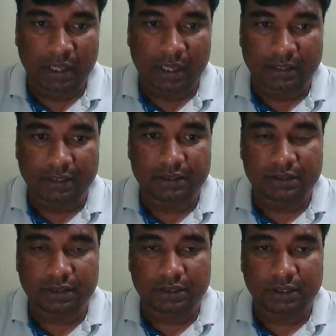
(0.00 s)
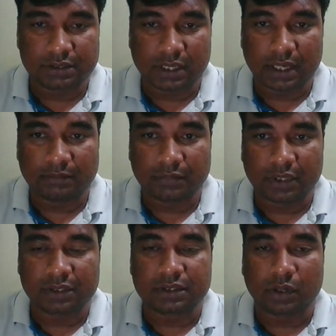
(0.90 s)
And this time
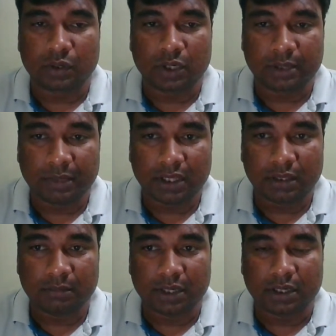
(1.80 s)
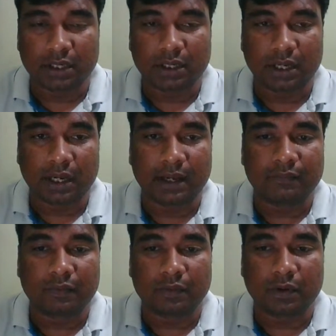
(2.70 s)
it is not only me, but I
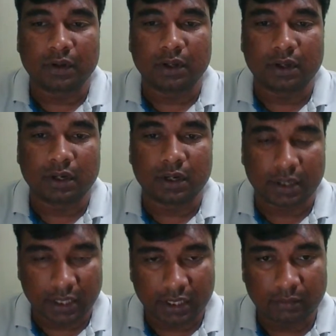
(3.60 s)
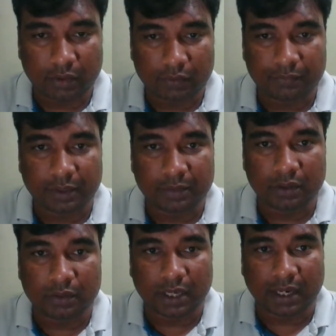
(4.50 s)
have a team of people
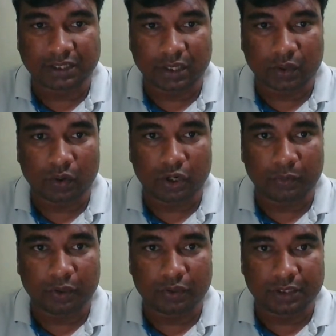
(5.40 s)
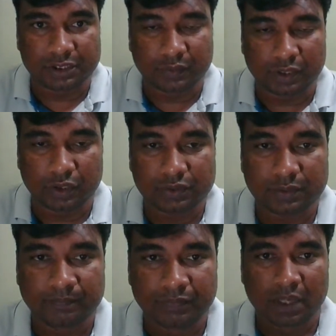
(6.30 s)
who can actually contribute to these videos.
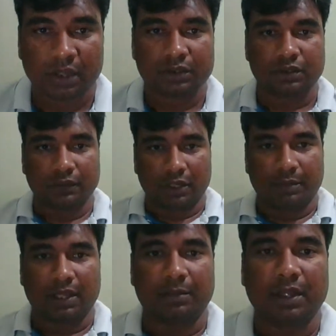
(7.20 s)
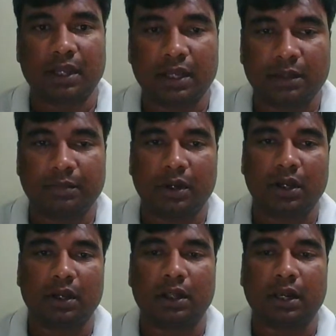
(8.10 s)
So we'll be coming up
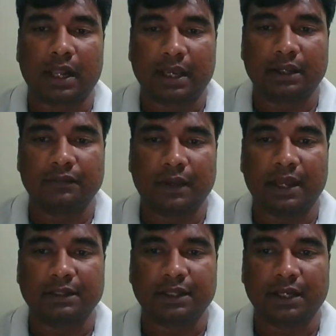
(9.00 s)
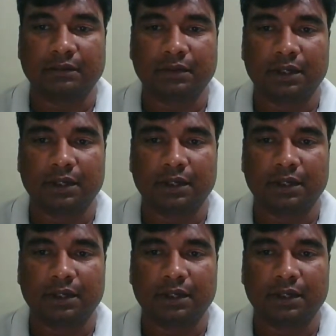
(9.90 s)
live as an